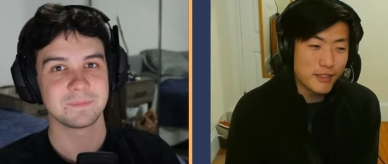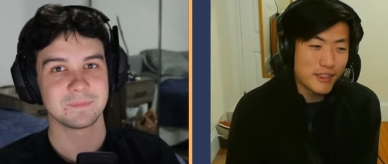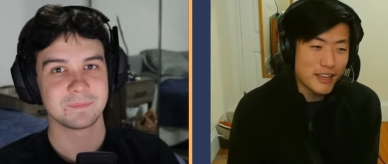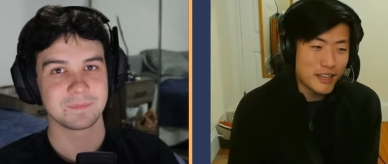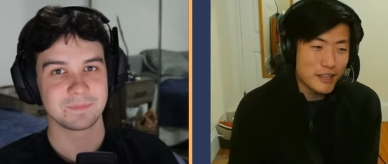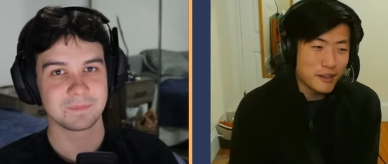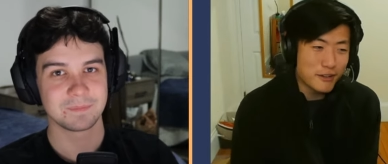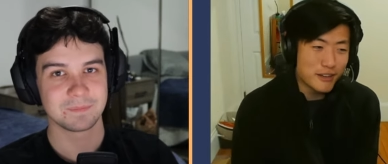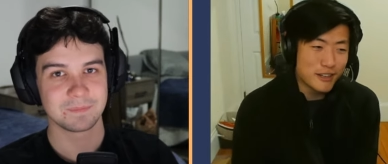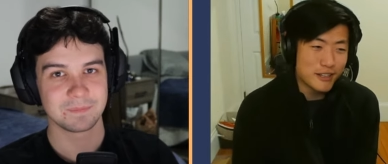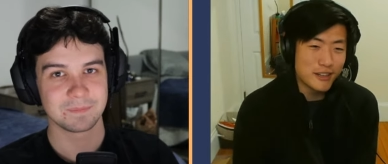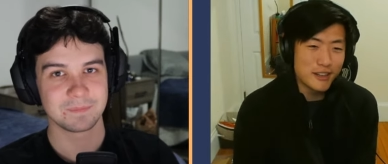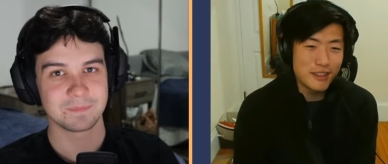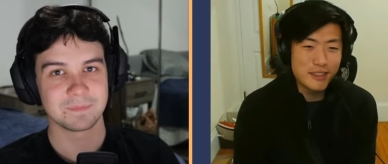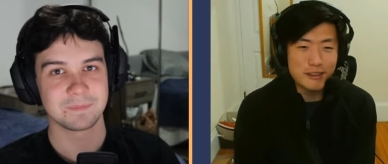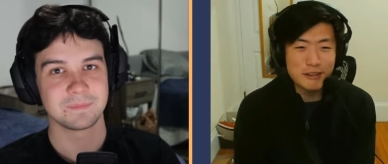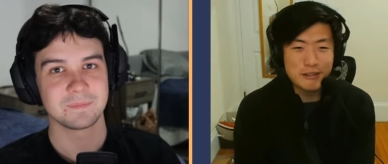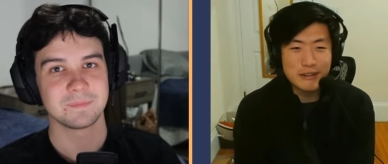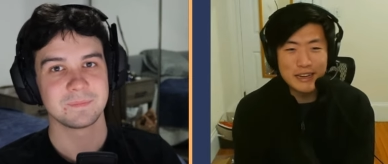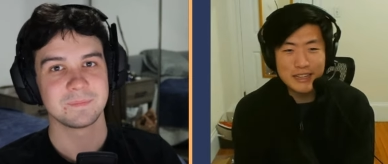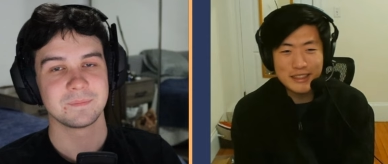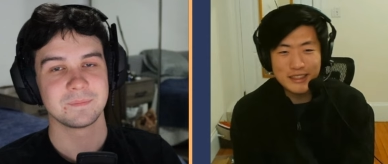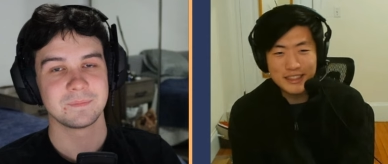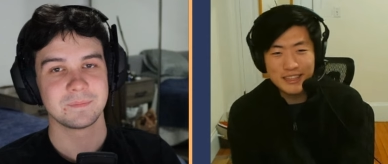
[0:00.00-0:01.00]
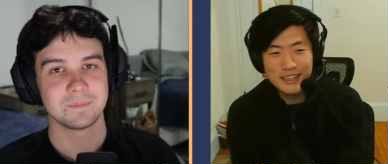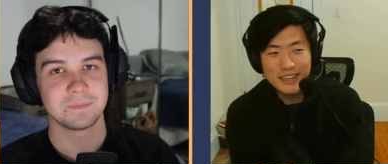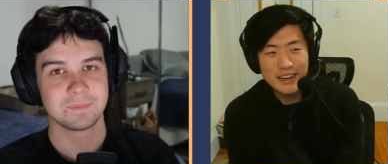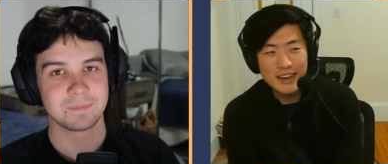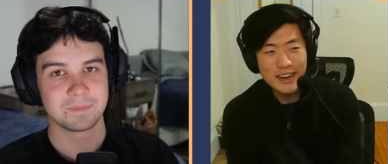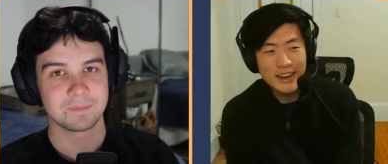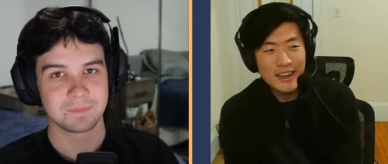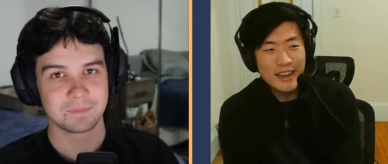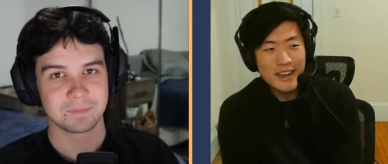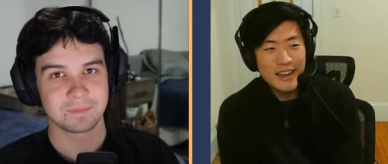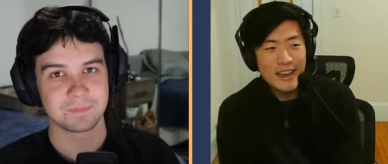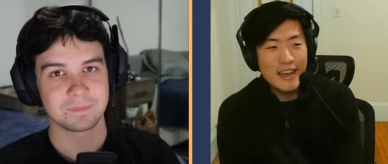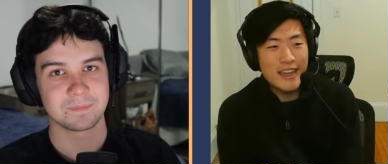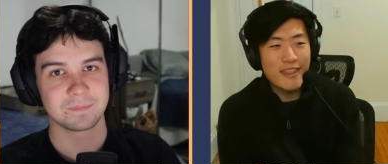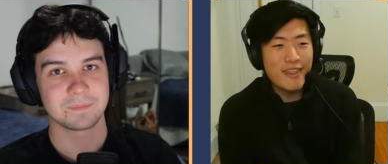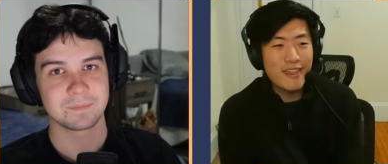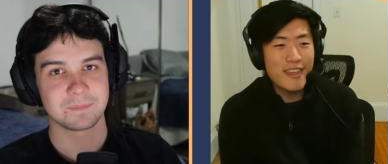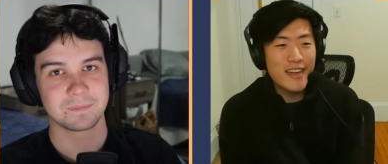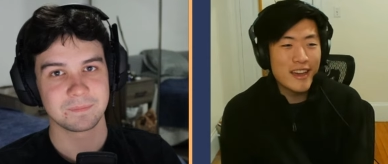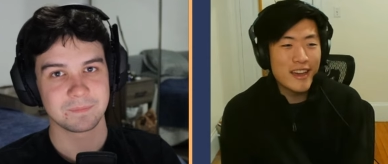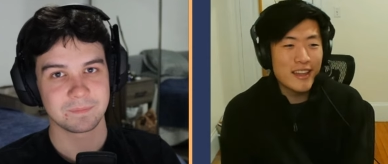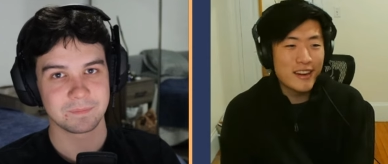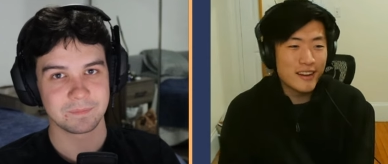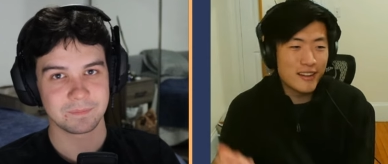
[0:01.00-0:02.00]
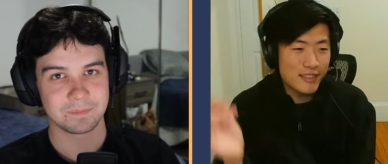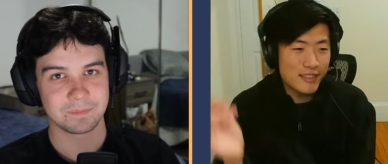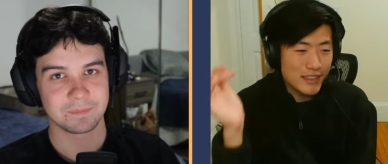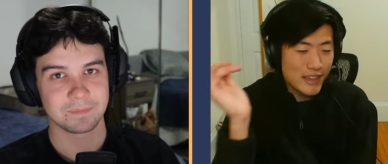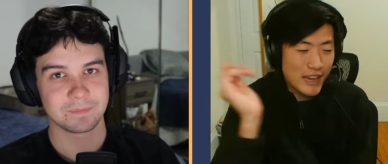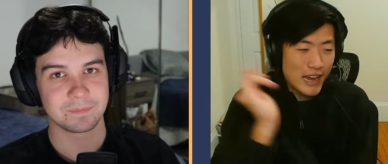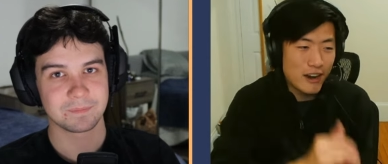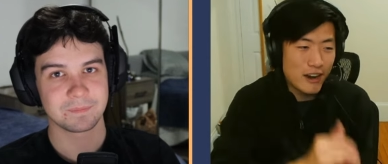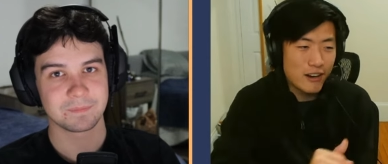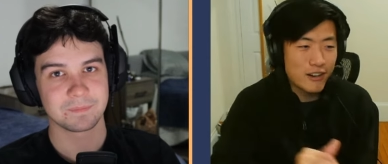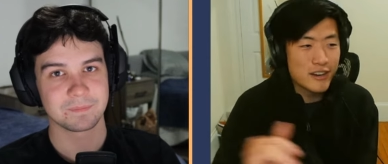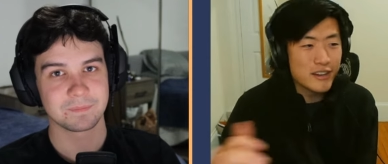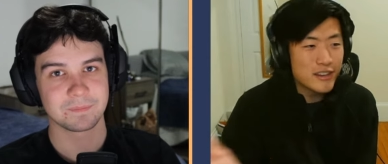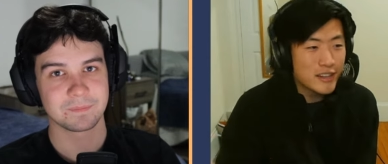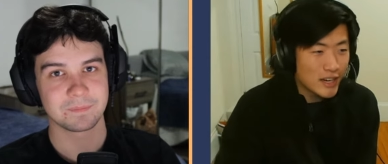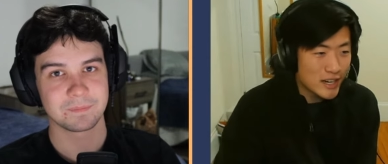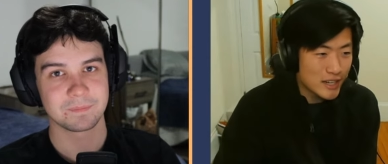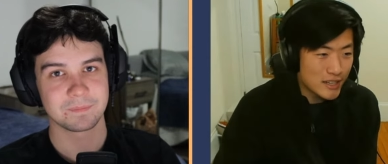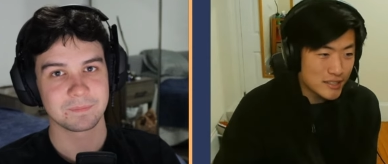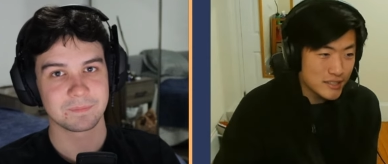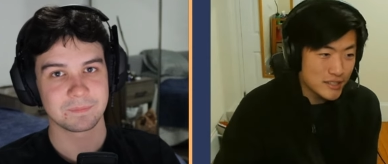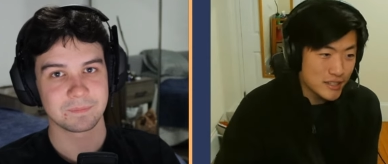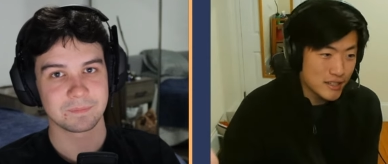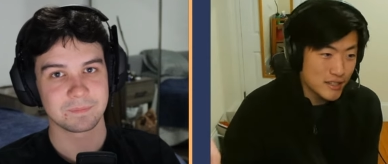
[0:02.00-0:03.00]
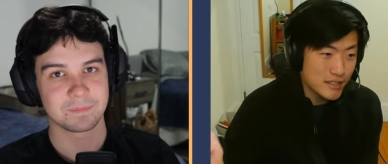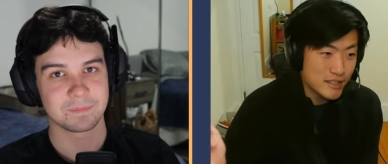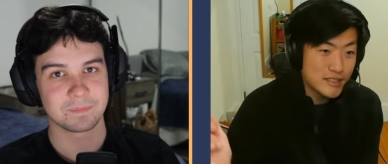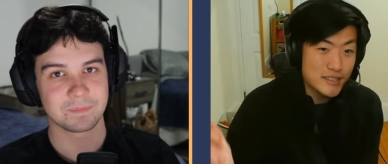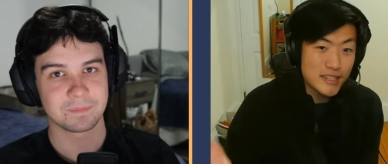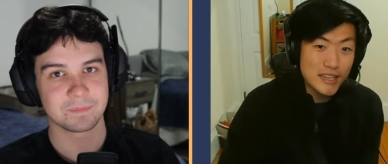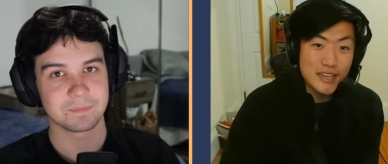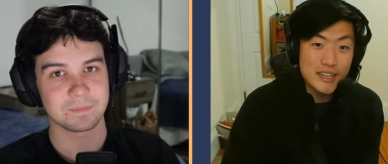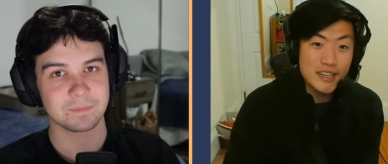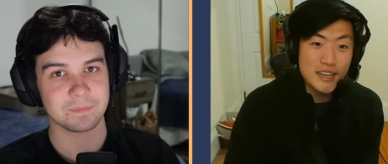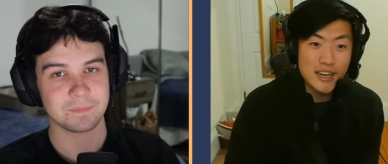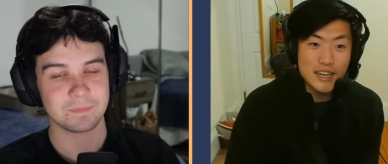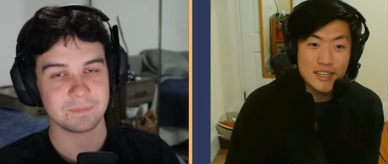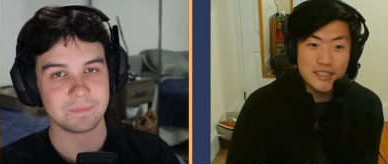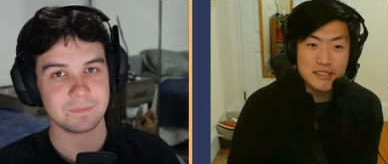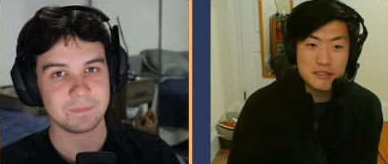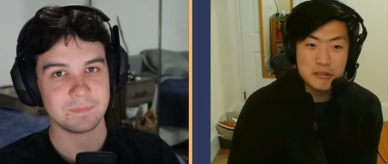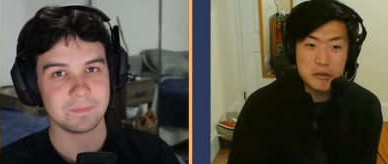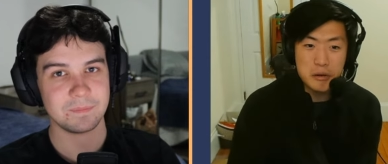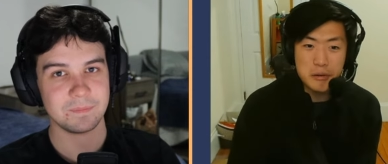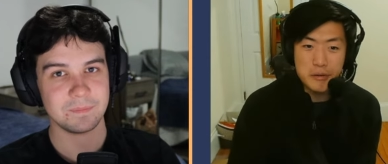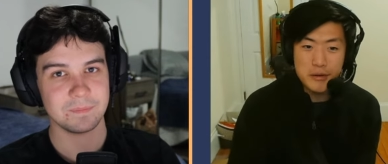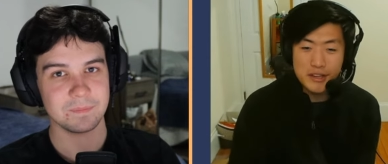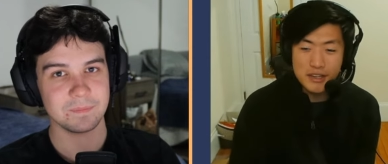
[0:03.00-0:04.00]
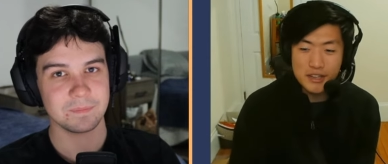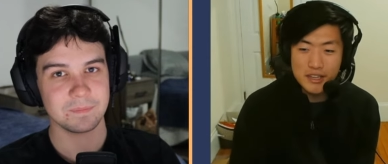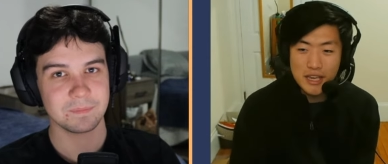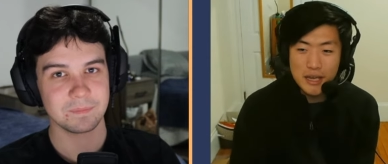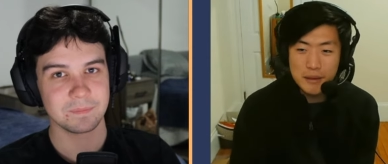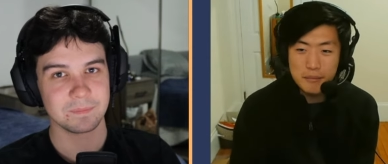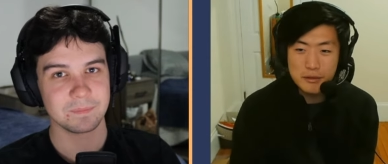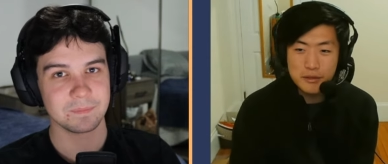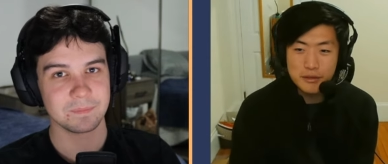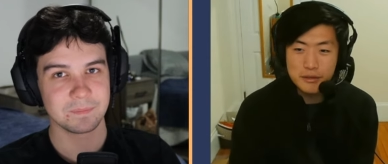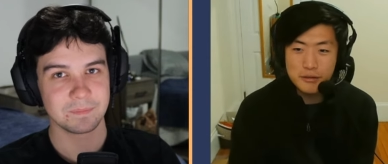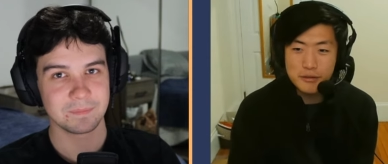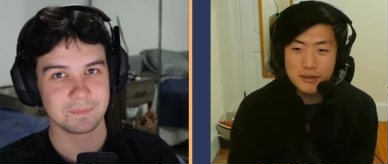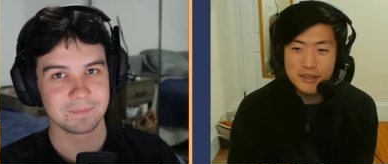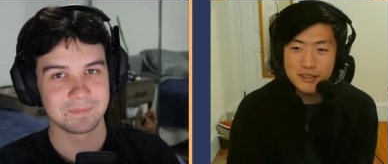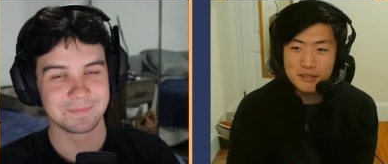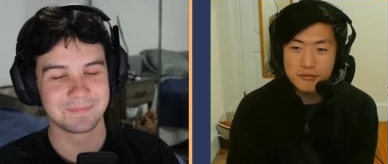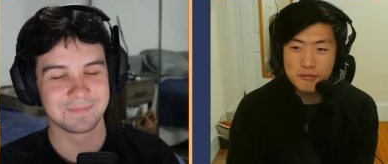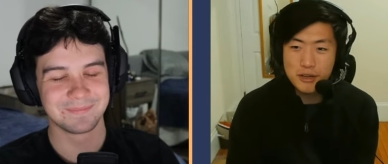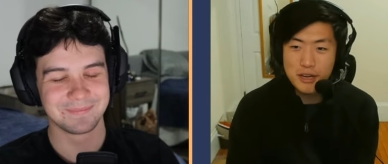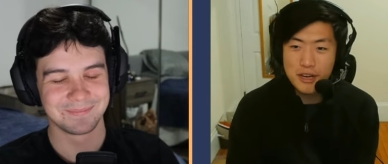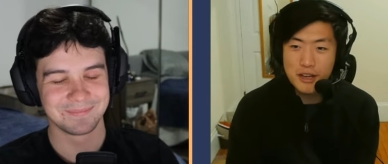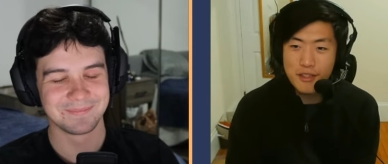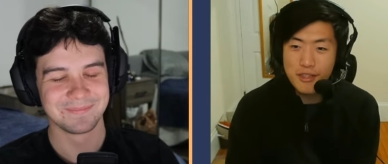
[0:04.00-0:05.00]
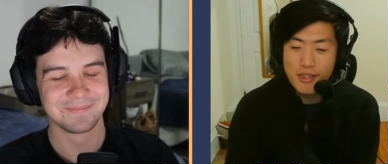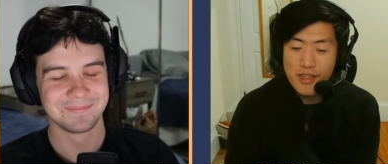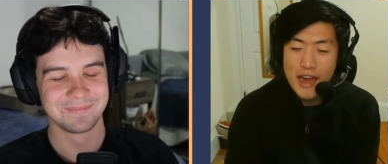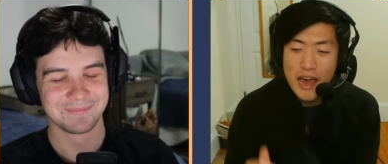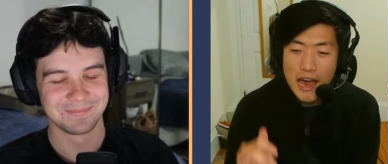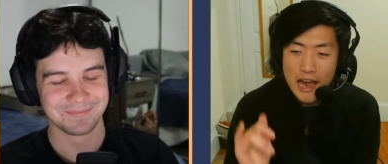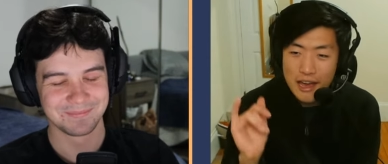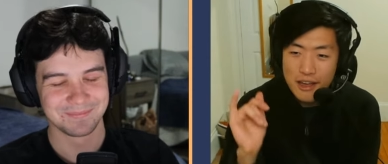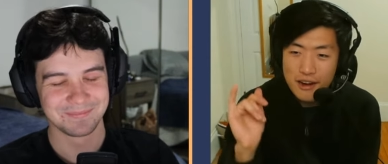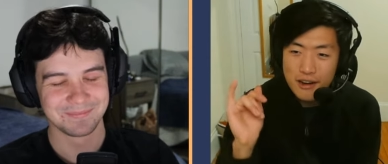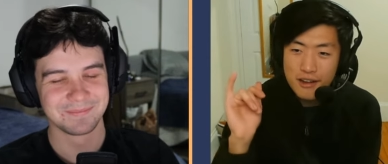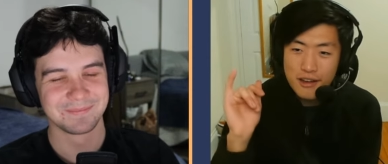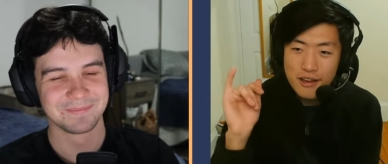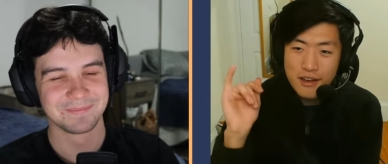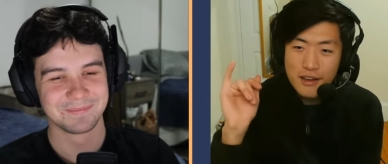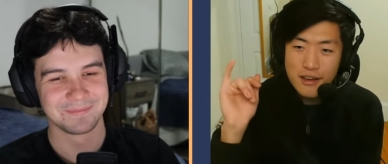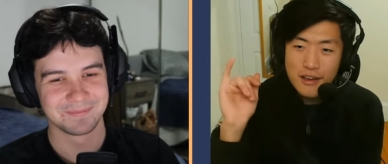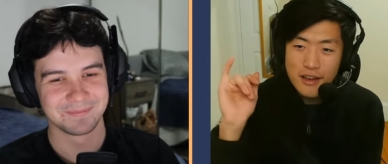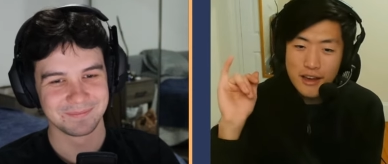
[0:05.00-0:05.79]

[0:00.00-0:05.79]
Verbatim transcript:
Speaker 1: one that you could throw out there. And then the Aaron and Doxa Senayaso in game two as well. That